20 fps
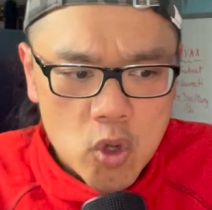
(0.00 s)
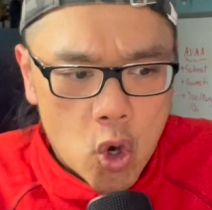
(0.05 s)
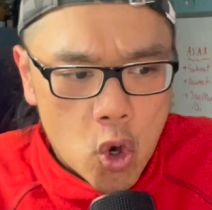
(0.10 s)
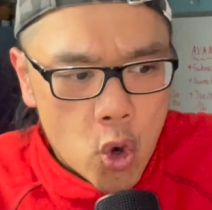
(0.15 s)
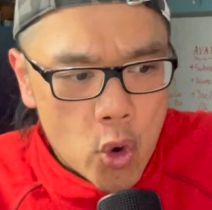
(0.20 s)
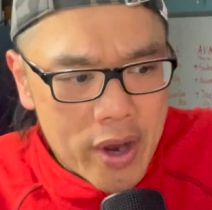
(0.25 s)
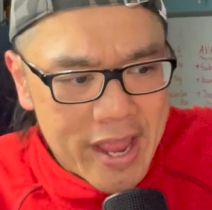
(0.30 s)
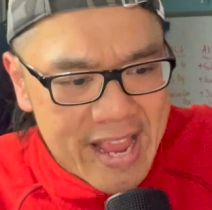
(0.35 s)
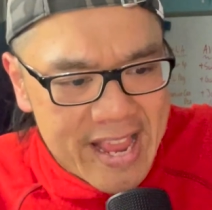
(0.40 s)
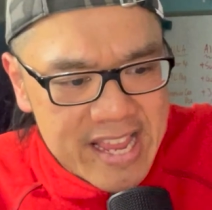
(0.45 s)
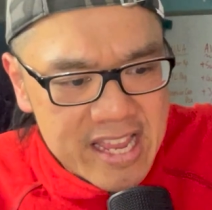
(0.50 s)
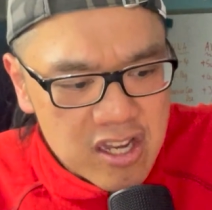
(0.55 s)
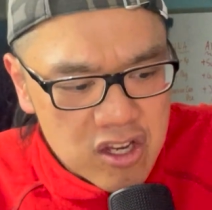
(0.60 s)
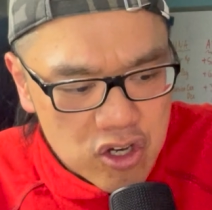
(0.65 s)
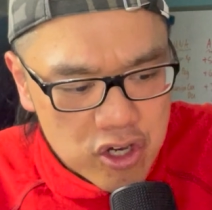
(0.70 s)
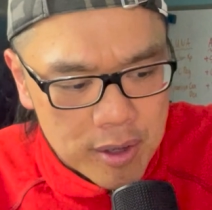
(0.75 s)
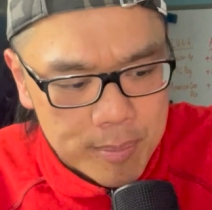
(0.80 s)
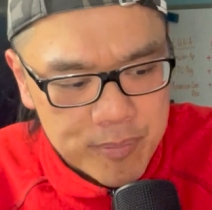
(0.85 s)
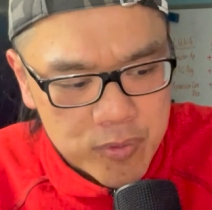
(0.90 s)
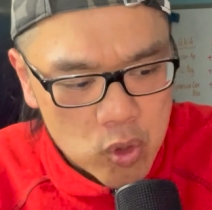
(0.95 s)
or a
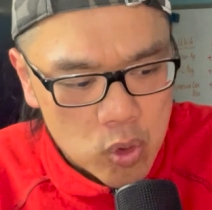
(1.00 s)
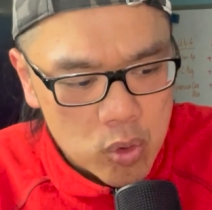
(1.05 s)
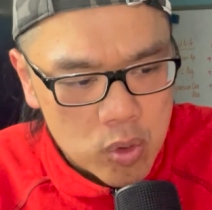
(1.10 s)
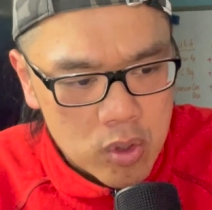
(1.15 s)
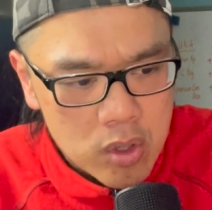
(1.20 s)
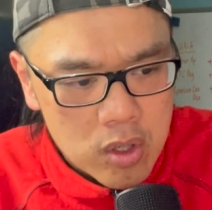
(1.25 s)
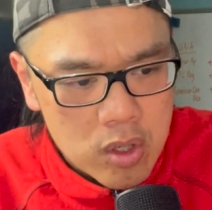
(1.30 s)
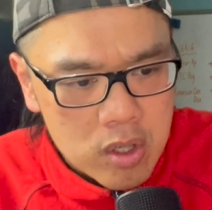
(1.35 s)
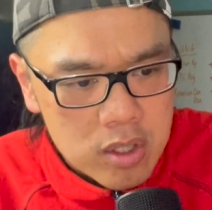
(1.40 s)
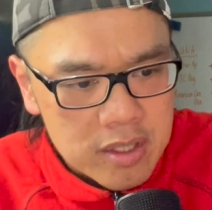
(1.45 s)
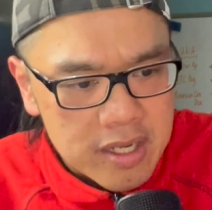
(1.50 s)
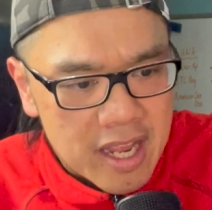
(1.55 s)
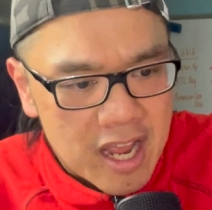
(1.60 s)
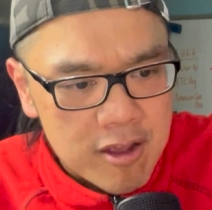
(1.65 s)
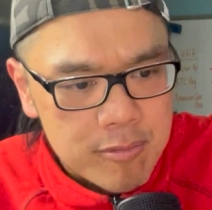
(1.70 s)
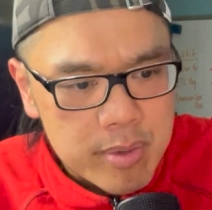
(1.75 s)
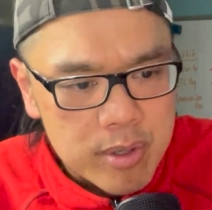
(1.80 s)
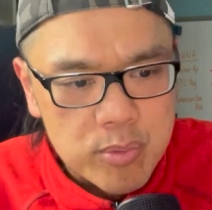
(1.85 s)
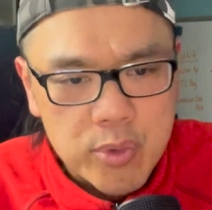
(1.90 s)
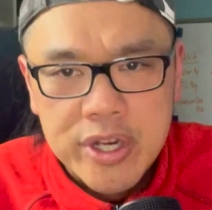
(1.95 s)
crypto that
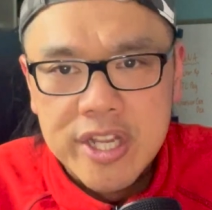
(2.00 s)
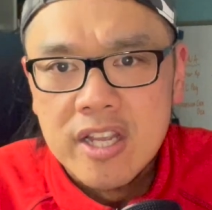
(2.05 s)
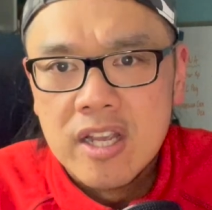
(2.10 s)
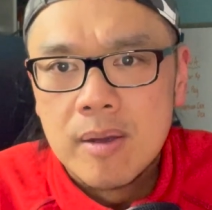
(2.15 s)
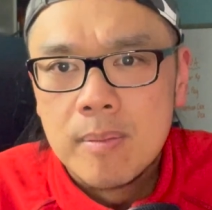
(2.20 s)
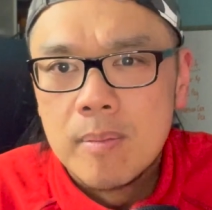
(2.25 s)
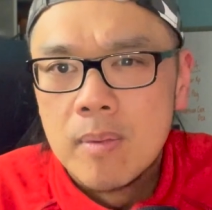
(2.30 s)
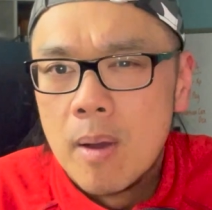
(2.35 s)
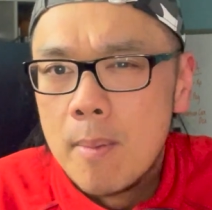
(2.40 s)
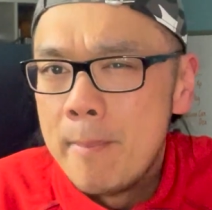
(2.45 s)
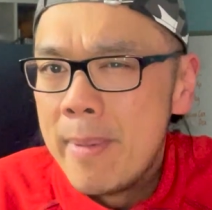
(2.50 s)
I've been reading up.